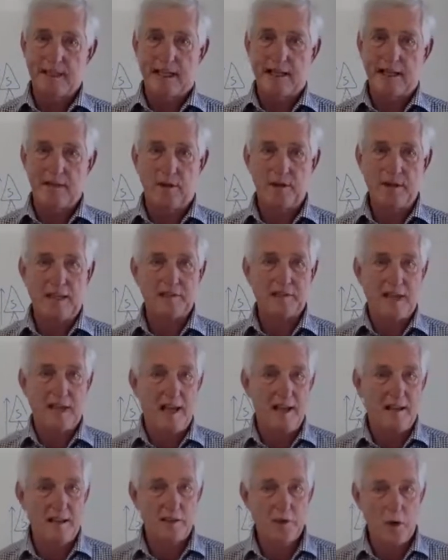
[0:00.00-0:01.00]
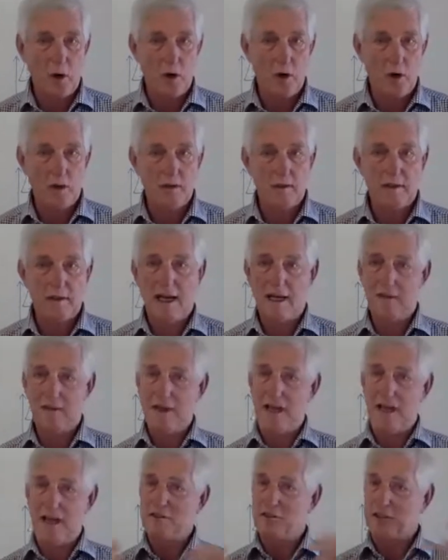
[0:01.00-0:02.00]
I know that's anecdotal. I
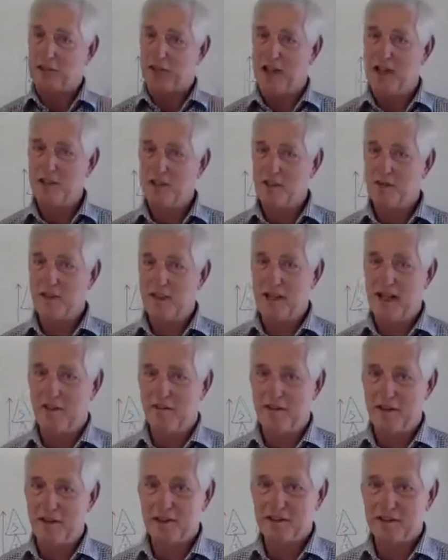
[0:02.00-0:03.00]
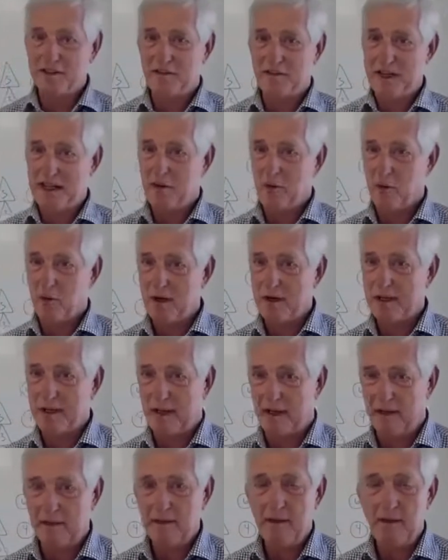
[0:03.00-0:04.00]
don't have scientific evidence of that
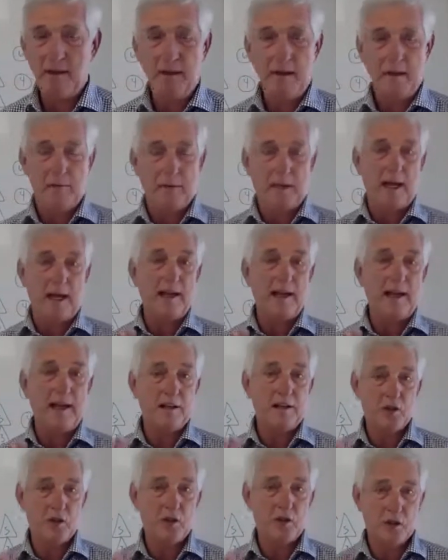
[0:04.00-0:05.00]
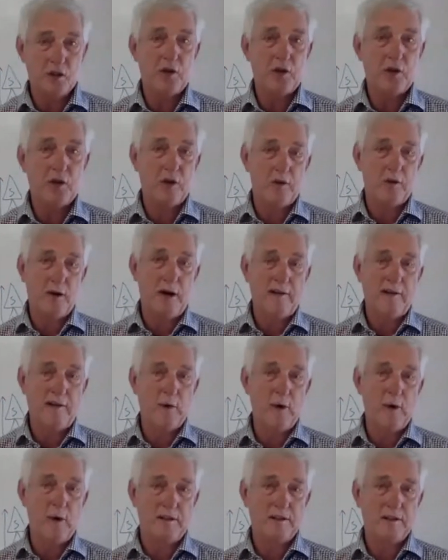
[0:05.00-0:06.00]
working, but I can assure you
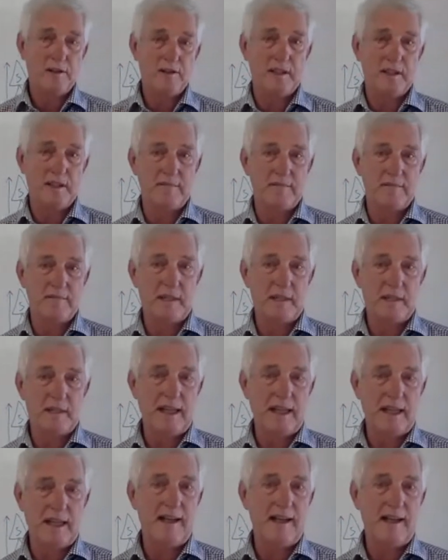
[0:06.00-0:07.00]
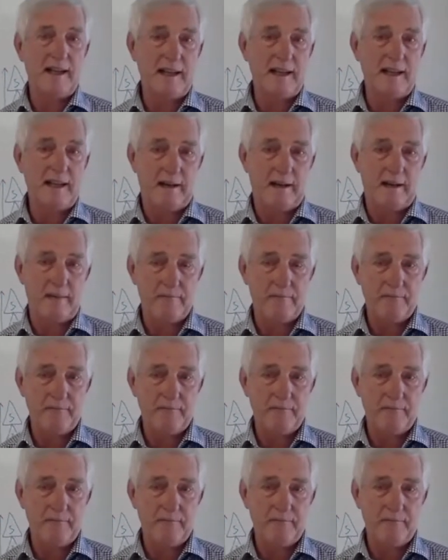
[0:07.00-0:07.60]
I've witnessed it again and again.